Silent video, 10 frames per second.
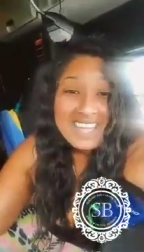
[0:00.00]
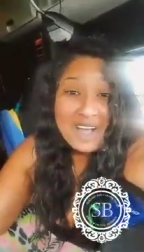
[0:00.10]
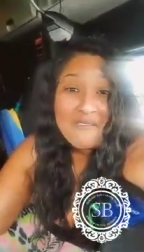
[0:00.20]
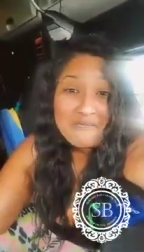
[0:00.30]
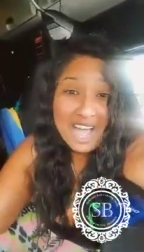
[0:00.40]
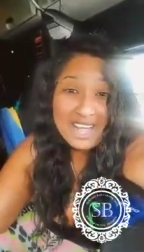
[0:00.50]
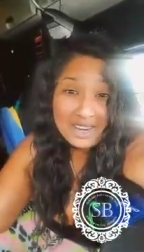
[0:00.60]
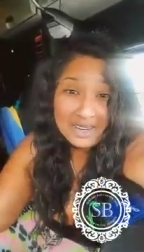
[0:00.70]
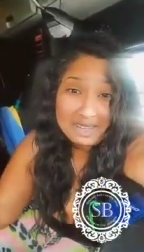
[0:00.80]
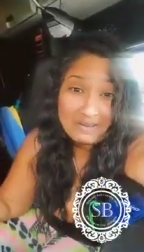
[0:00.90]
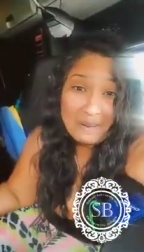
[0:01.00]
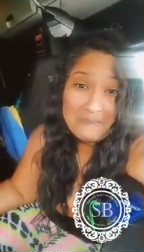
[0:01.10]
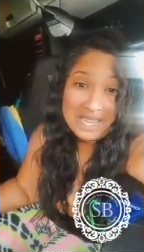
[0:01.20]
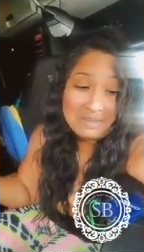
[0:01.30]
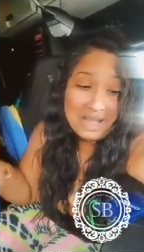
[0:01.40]
to fire him again because he's
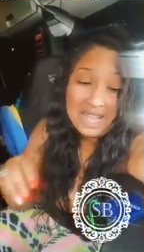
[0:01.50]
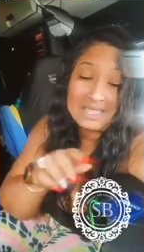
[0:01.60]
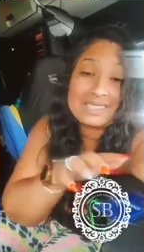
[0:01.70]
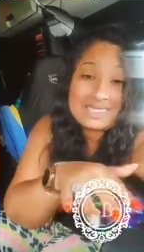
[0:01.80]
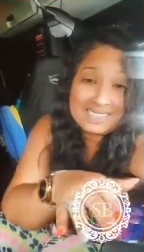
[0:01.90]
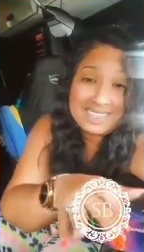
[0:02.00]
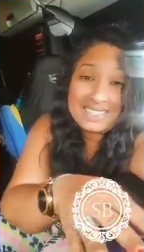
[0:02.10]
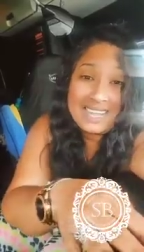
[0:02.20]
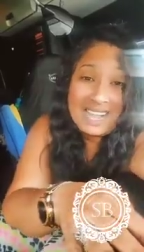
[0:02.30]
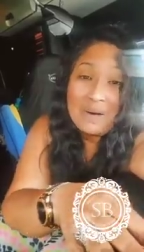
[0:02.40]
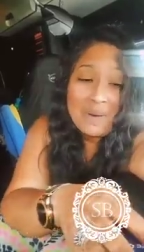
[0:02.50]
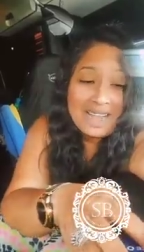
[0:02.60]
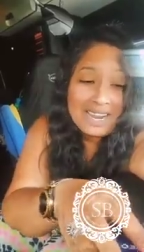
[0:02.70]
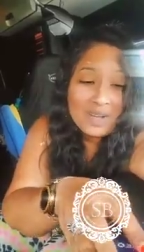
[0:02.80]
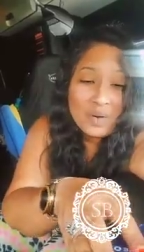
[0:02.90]
like hugging the
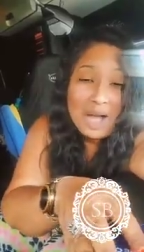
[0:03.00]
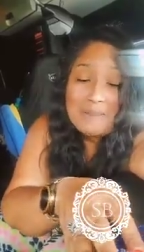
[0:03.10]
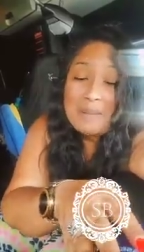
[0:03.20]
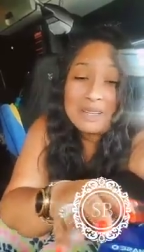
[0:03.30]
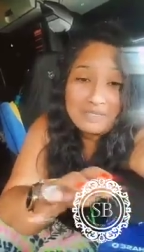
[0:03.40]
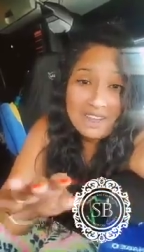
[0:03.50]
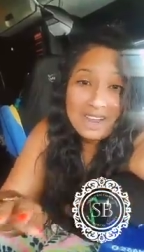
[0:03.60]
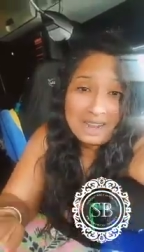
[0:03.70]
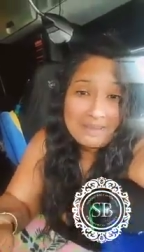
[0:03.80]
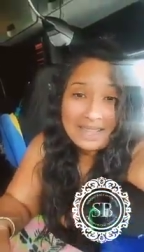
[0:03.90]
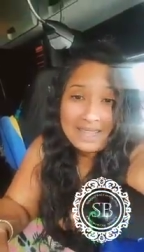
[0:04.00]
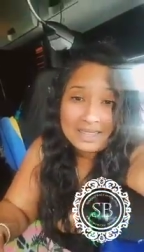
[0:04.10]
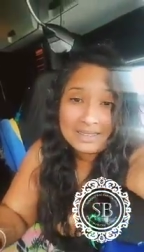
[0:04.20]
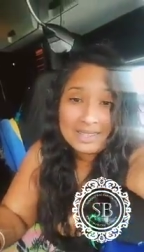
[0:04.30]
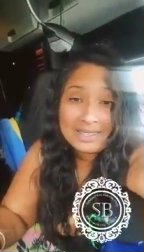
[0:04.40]
whole live. Babe, stop.
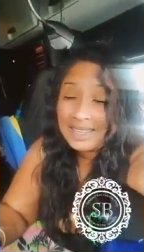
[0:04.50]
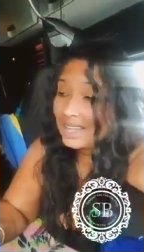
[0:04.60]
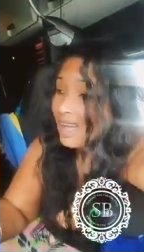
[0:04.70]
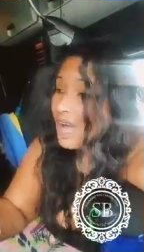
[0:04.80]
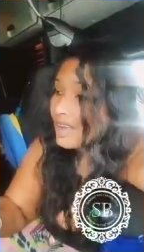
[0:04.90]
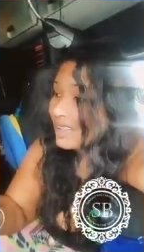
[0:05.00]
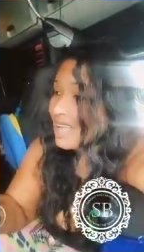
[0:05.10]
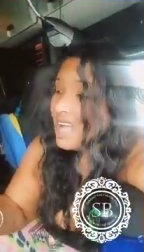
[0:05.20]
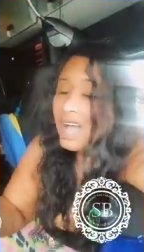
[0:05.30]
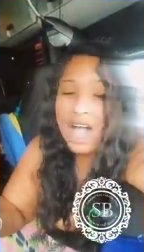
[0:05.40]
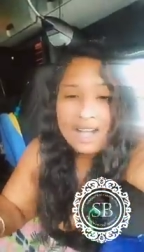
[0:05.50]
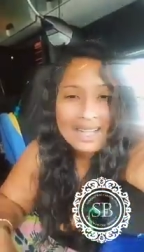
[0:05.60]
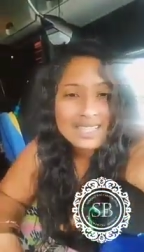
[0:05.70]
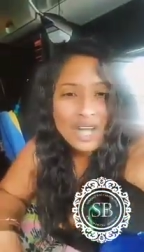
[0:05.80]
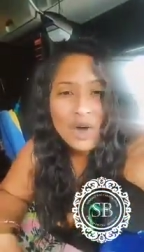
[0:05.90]
I'm ready to
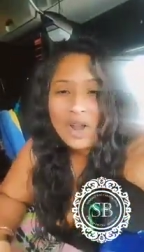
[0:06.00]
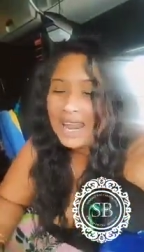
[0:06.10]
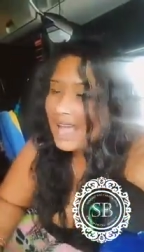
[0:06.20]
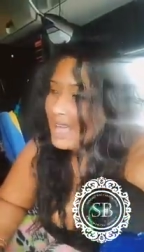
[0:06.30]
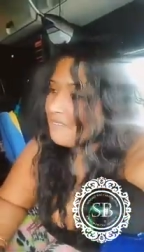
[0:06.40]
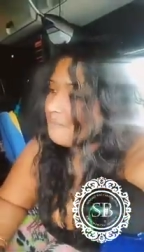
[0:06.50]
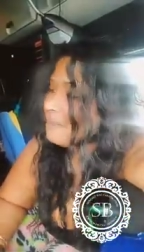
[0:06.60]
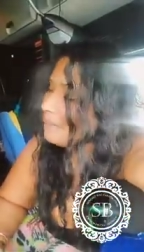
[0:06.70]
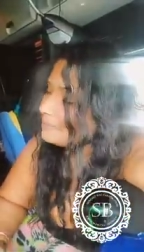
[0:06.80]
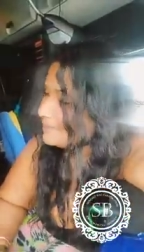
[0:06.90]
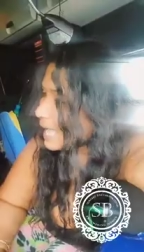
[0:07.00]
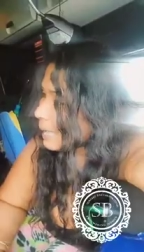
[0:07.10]
finish the questions